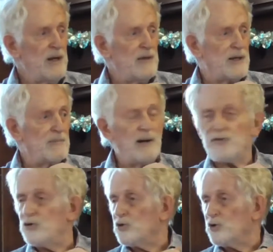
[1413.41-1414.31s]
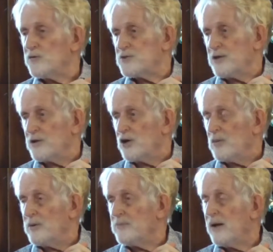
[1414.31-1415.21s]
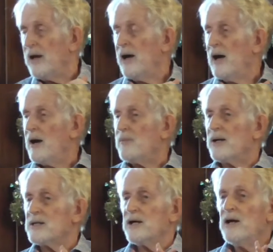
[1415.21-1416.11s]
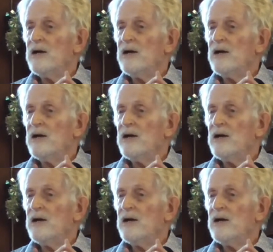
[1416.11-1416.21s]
that Matthew could have seen the comet, but